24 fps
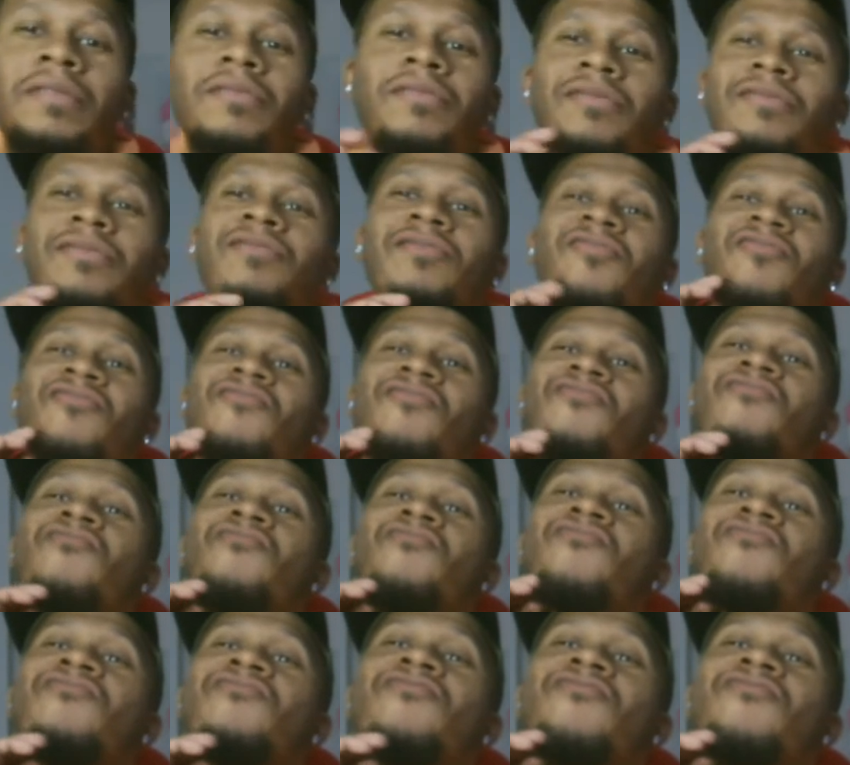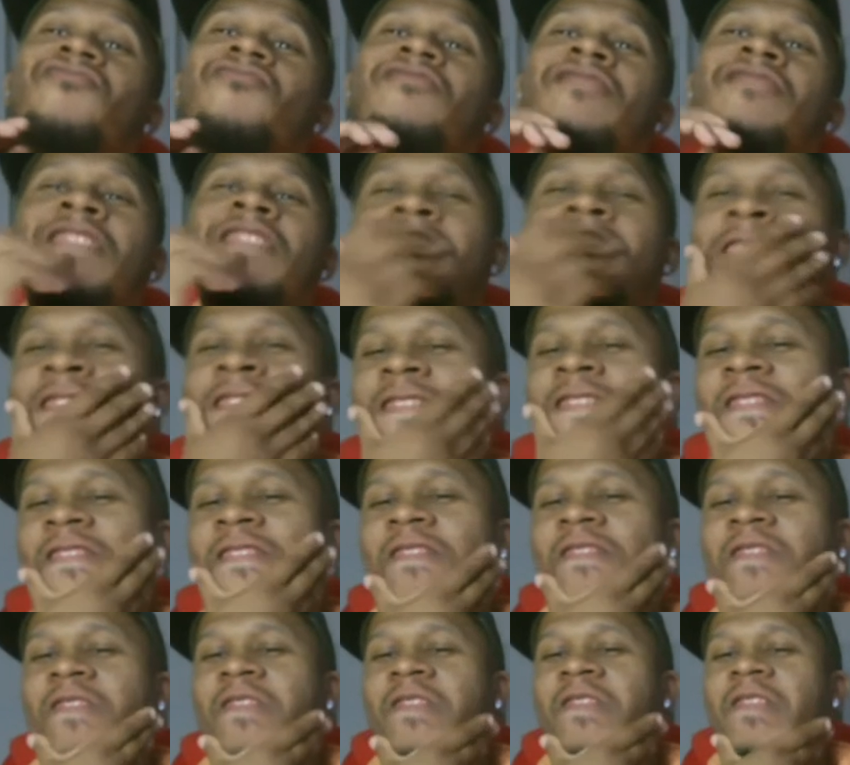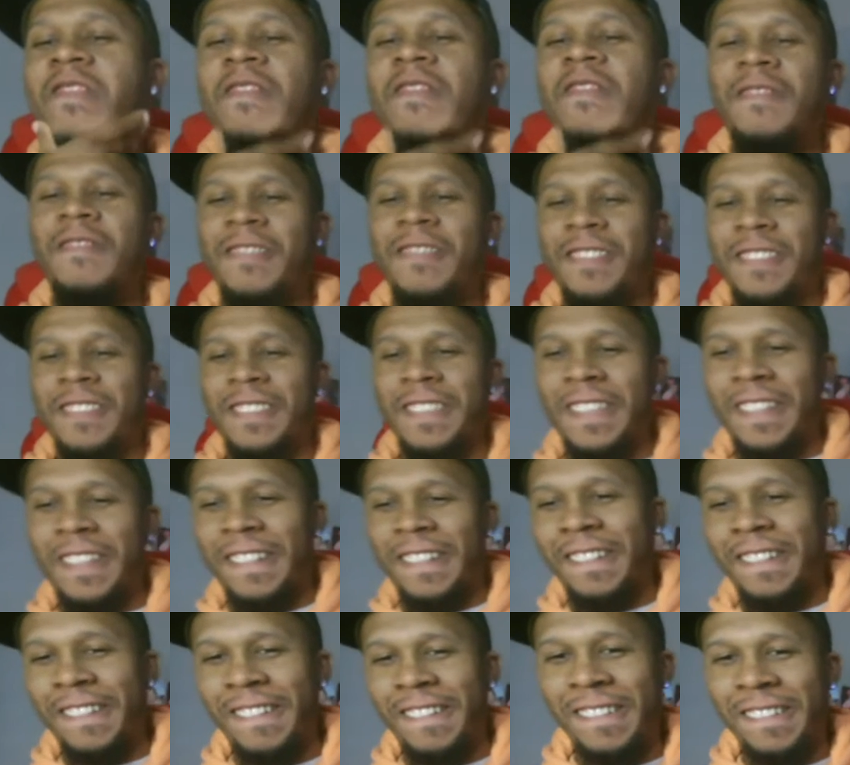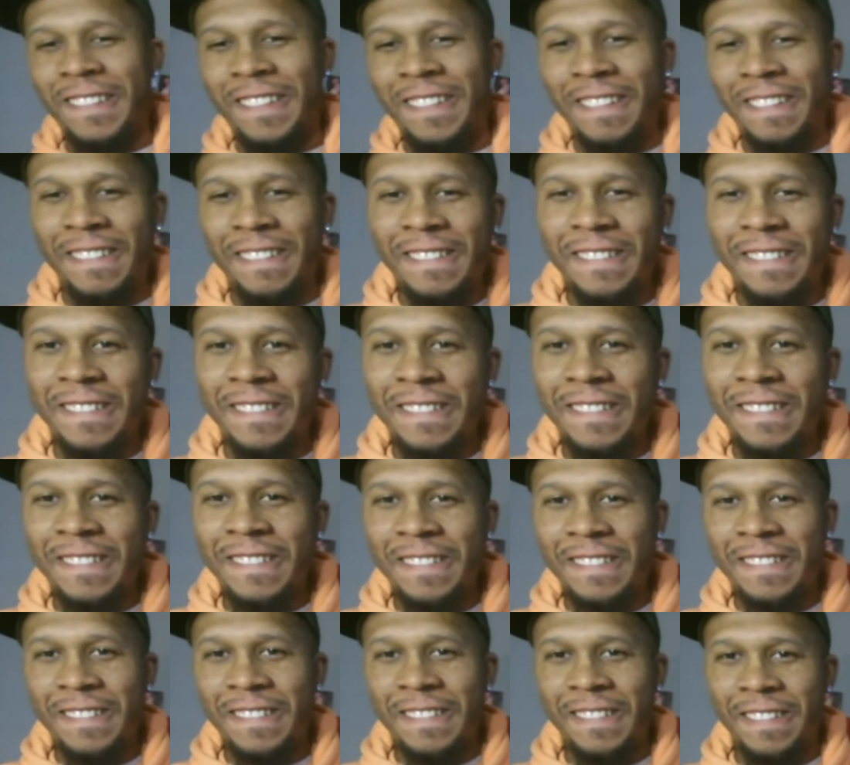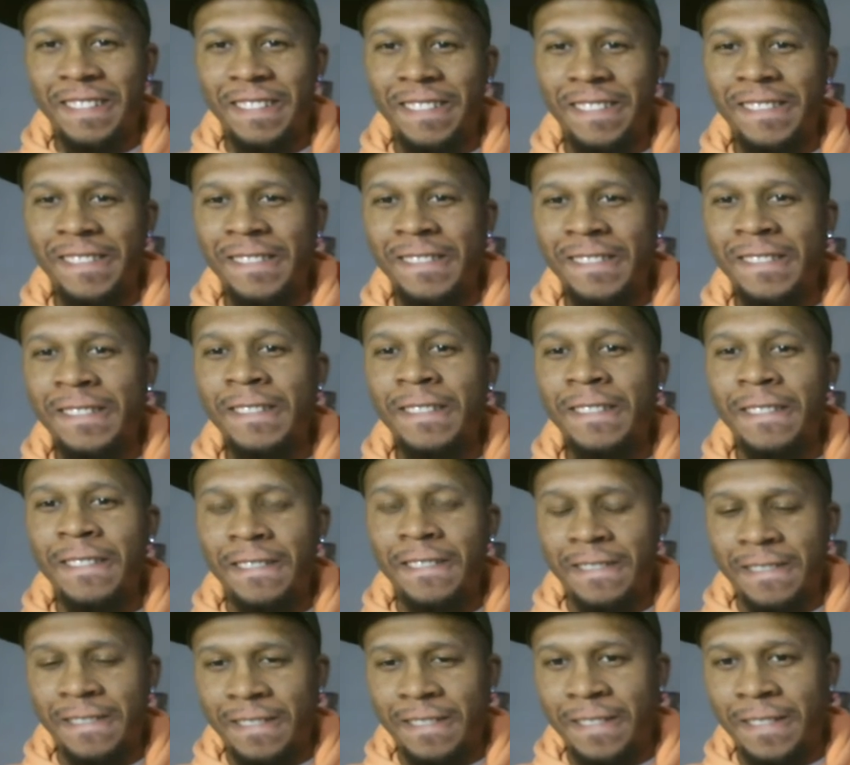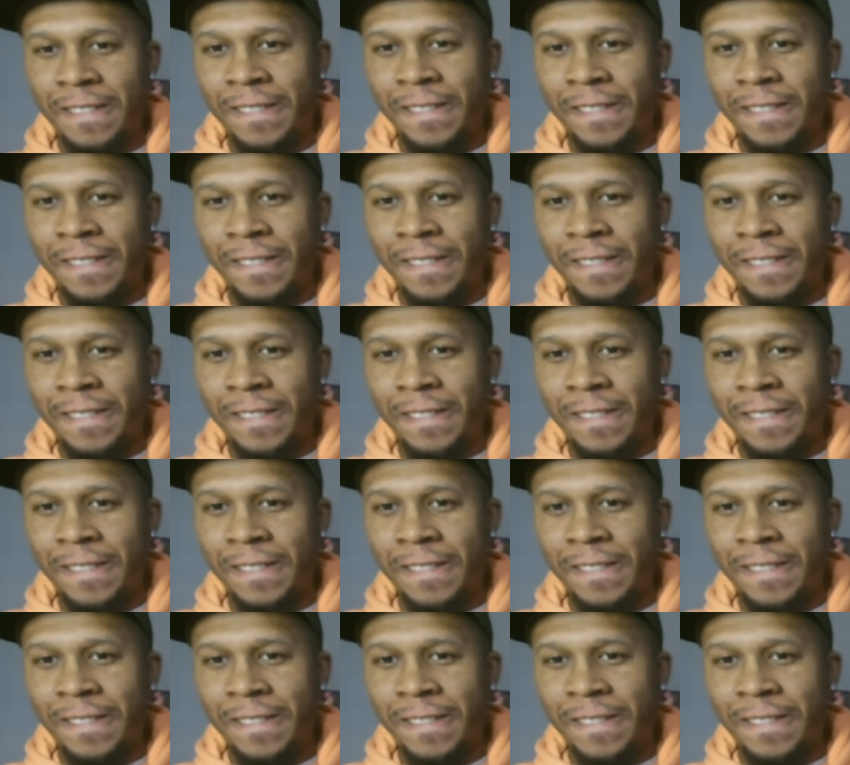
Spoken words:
No one is speaking in this clip.